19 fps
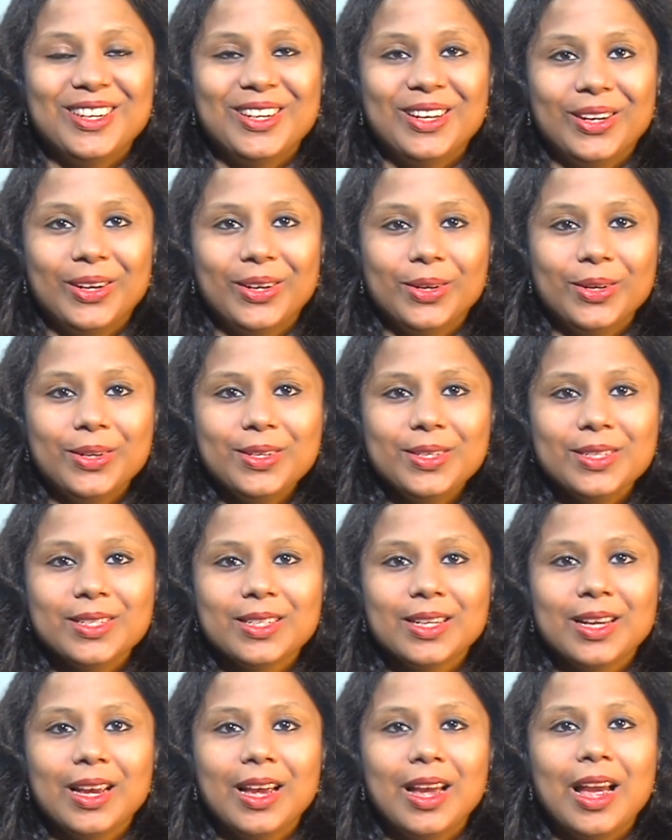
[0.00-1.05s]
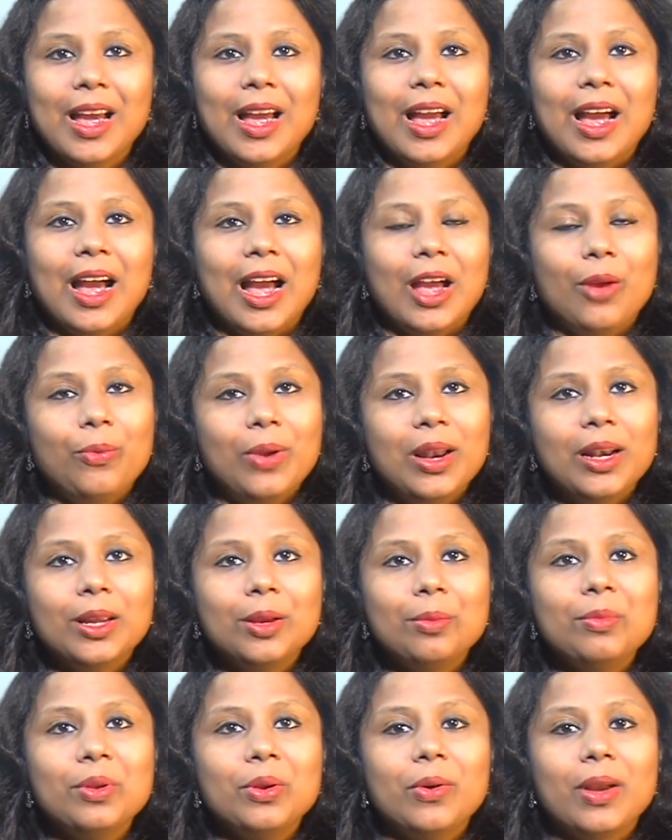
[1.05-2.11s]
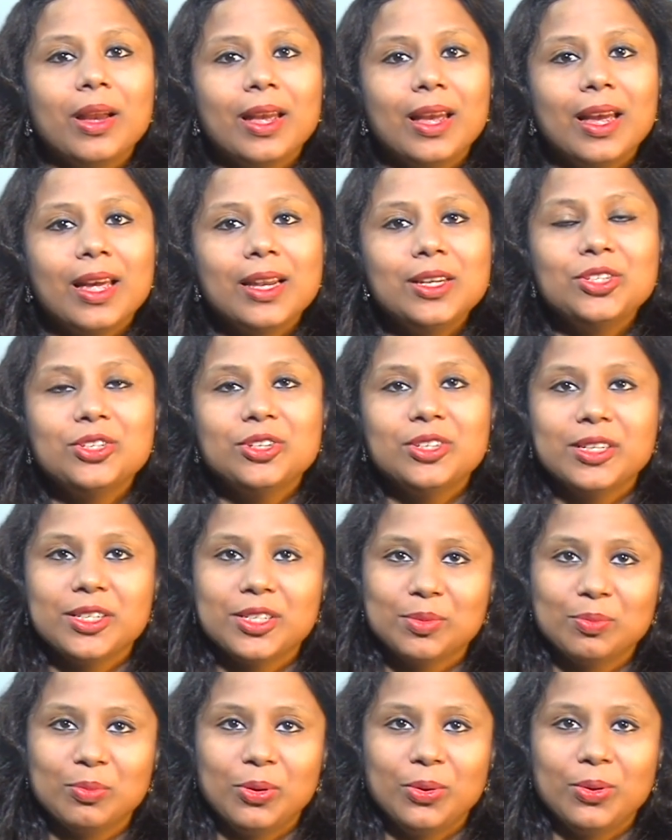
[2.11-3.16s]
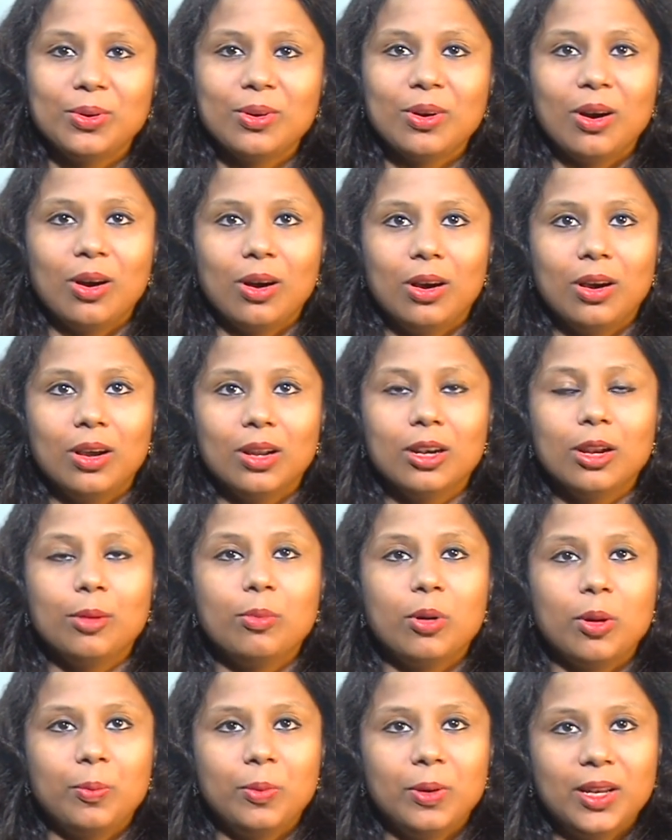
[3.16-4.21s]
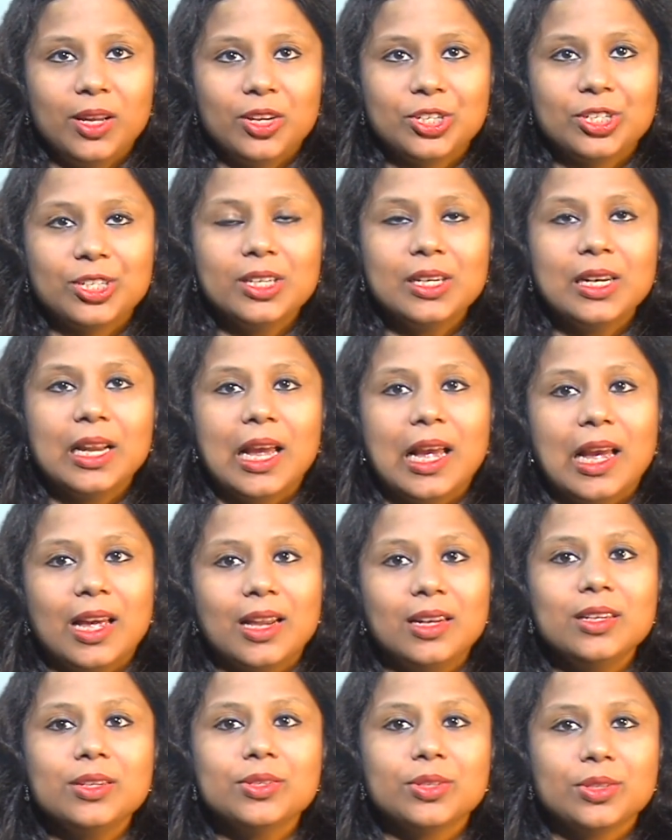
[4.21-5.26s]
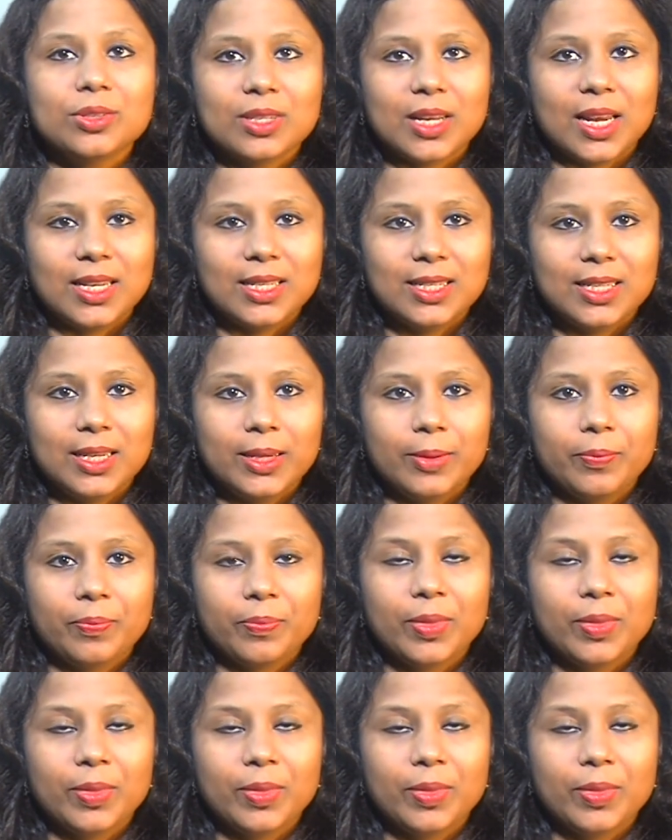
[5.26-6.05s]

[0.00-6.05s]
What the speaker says: learners. I welcome you again to this MOOC on population and society.